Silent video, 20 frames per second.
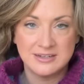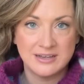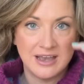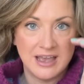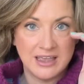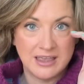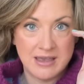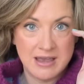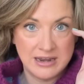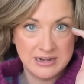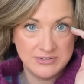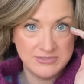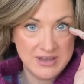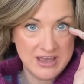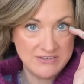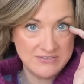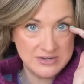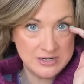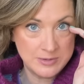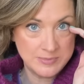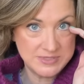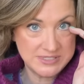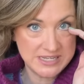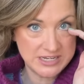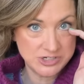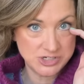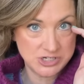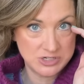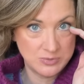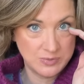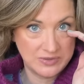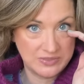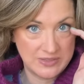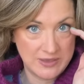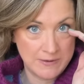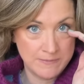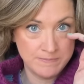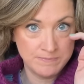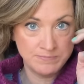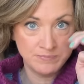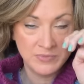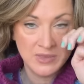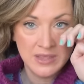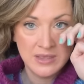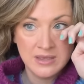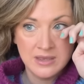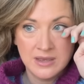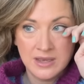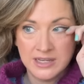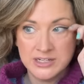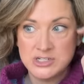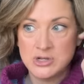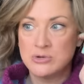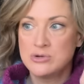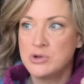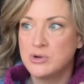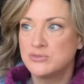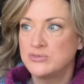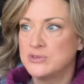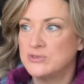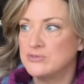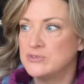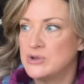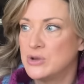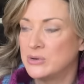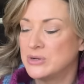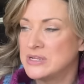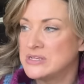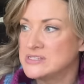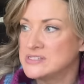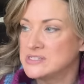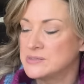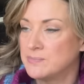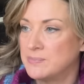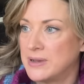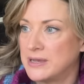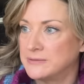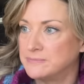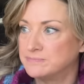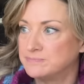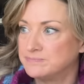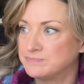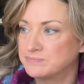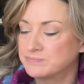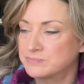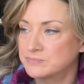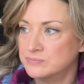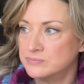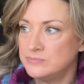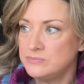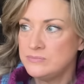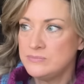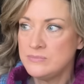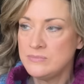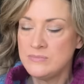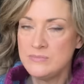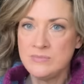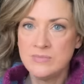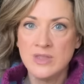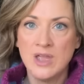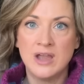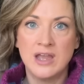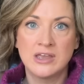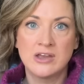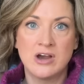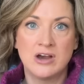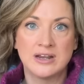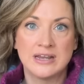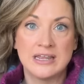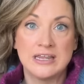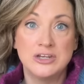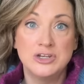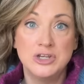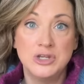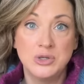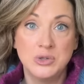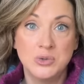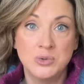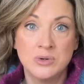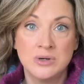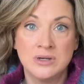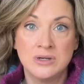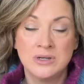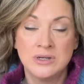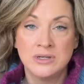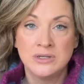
I kind of have an obsession with them. I don't know if you've noticed, but I got a new